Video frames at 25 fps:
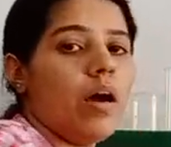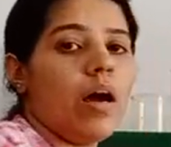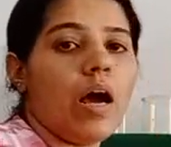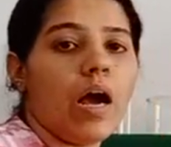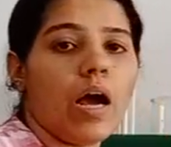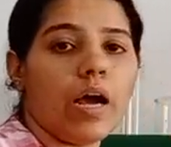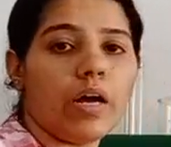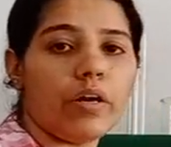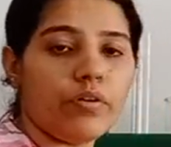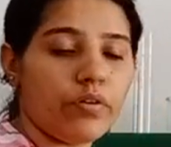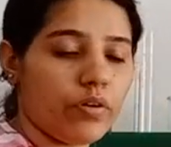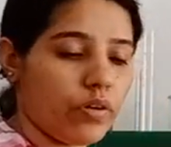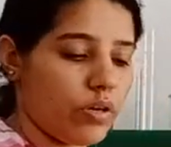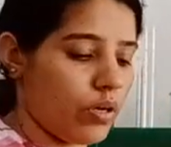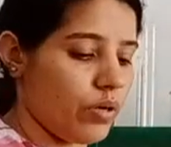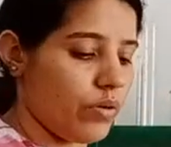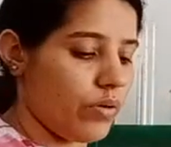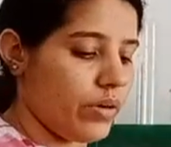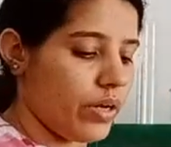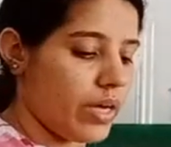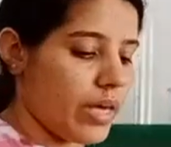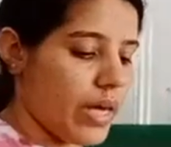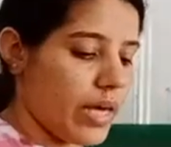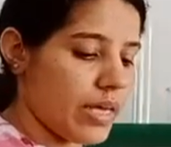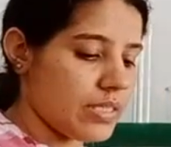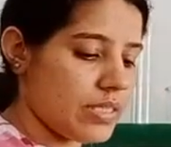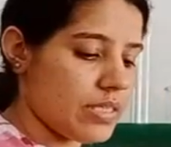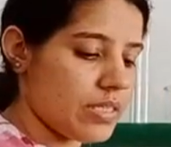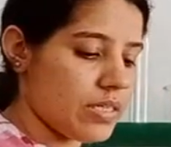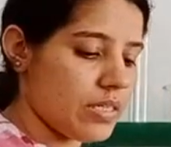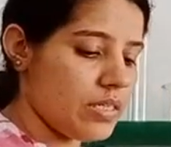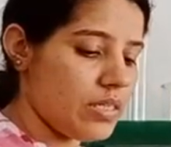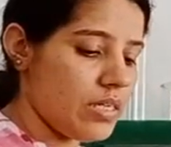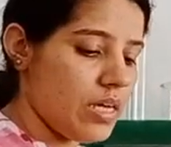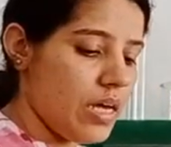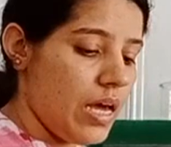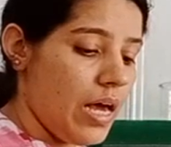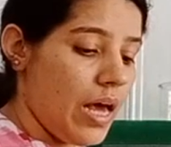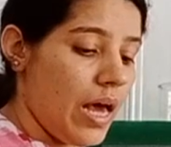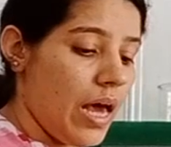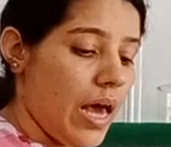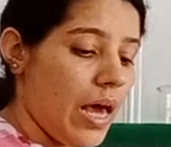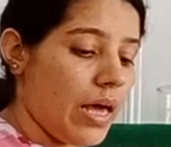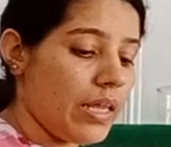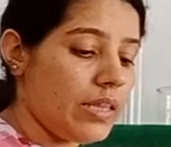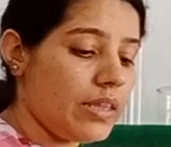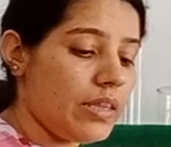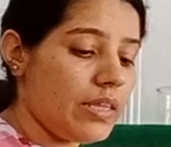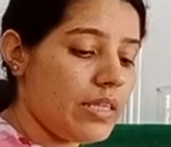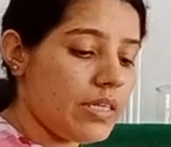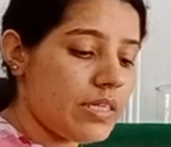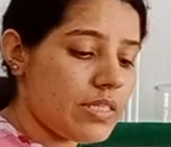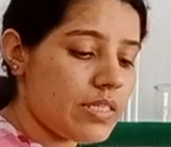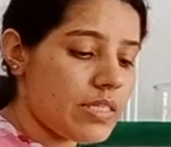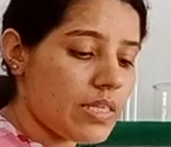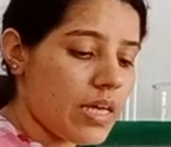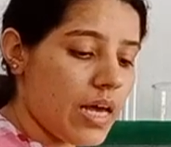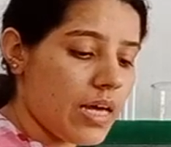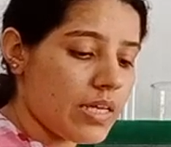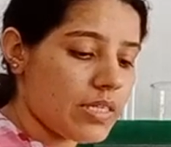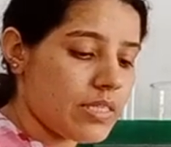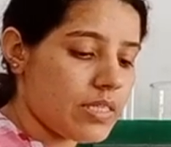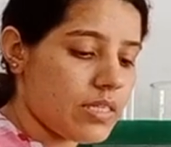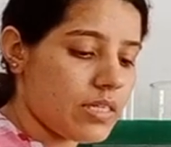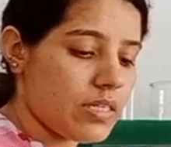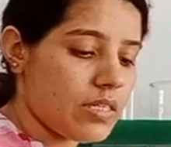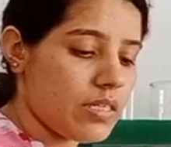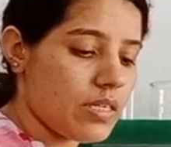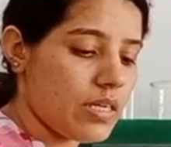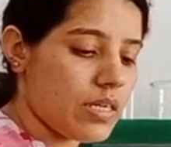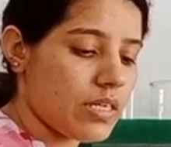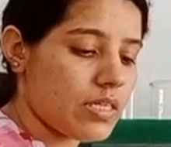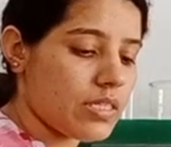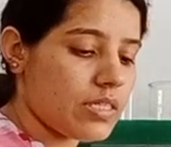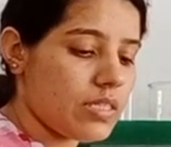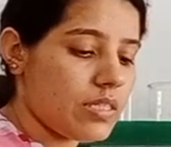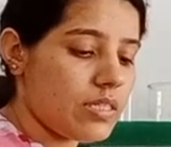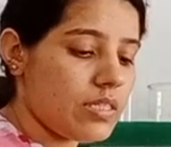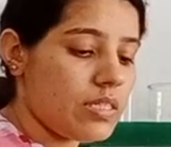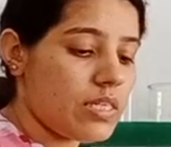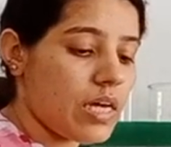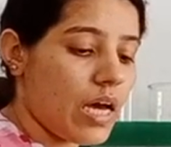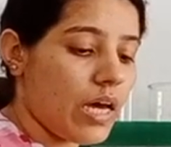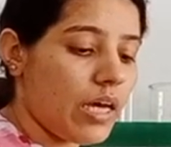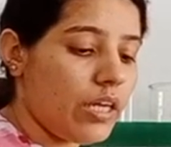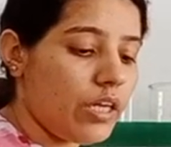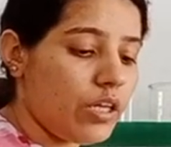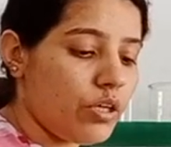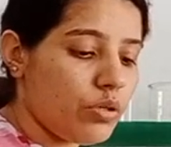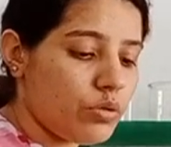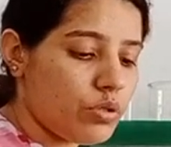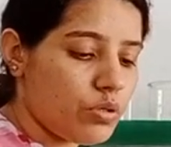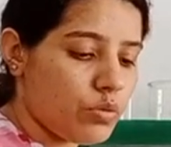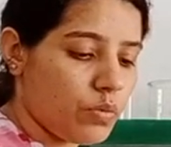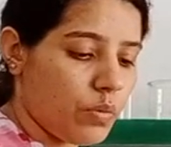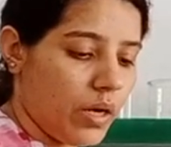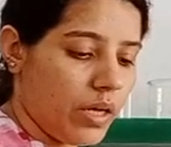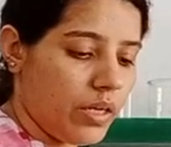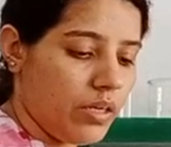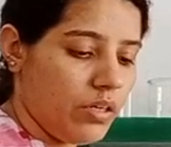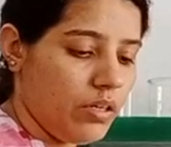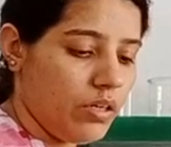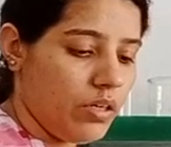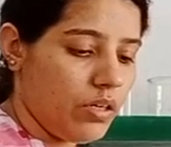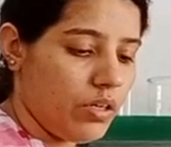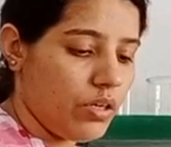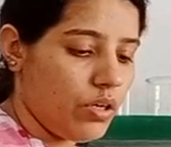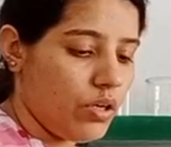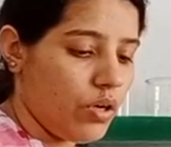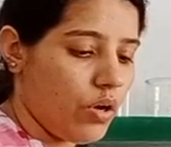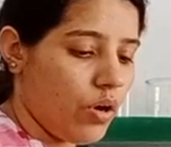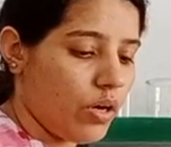hydrochloric acid, and this acid is the dilute one,